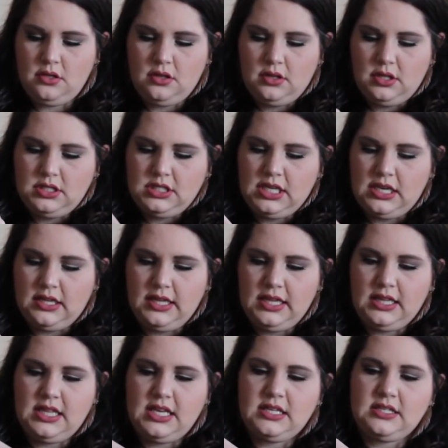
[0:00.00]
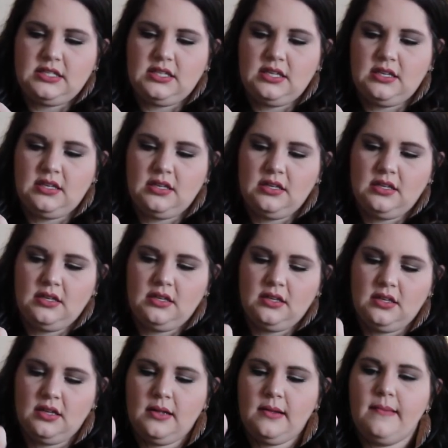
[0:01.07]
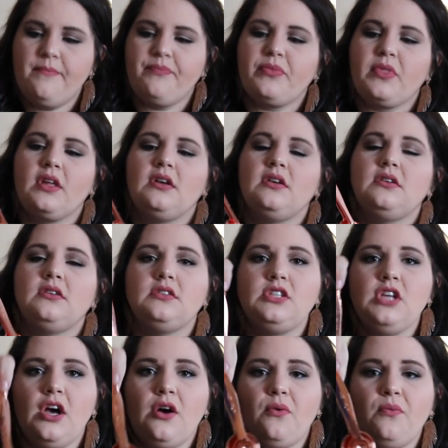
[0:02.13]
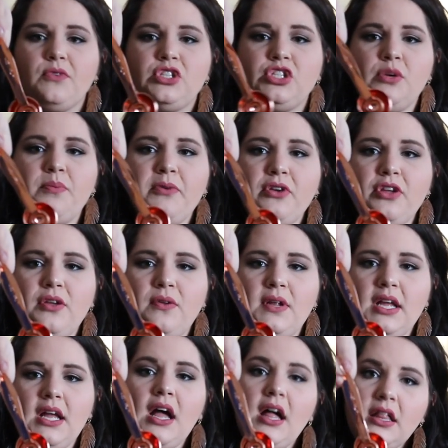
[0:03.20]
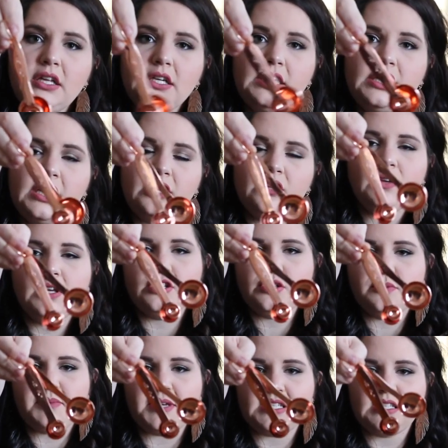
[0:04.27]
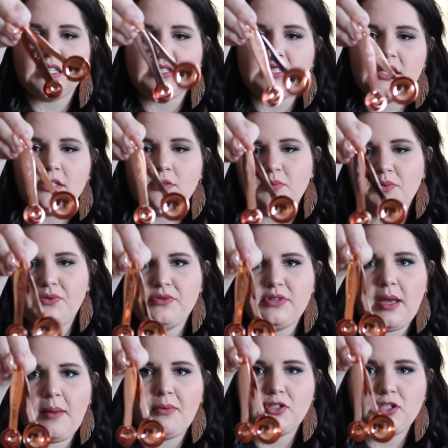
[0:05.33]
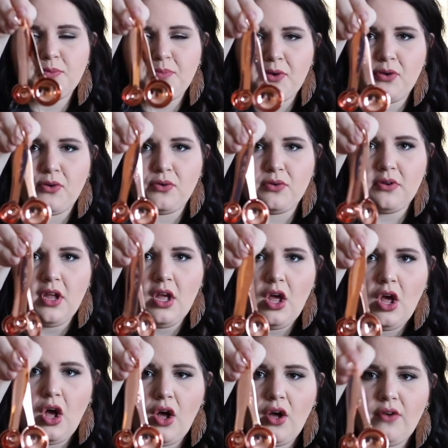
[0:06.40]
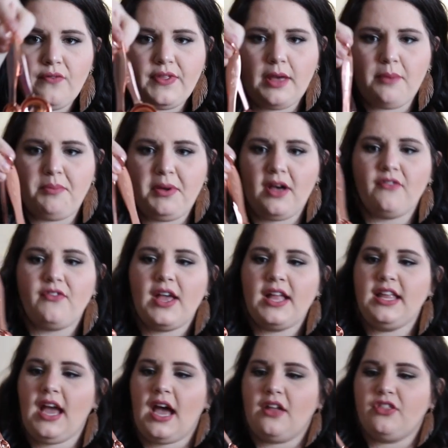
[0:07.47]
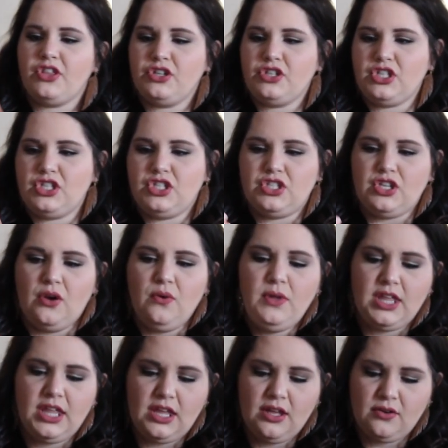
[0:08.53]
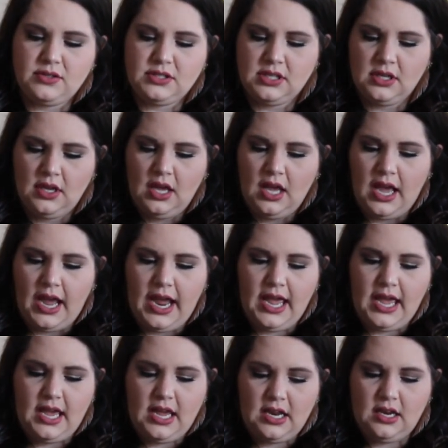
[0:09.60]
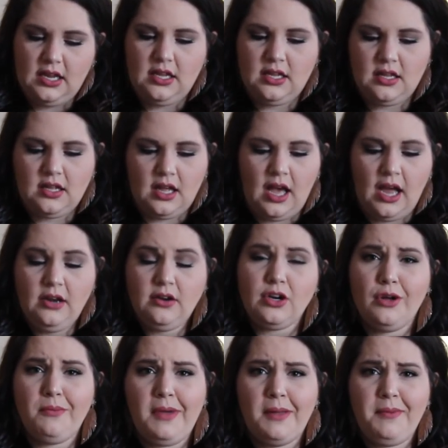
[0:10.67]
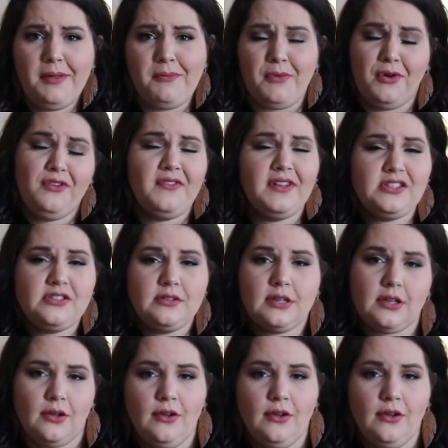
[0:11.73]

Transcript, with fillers: Let's get it like this. So super cute in color and you get your basic teaspoon, tablespoon, all the above. And yeah, they're just so cute and I don't know, might be a motivation to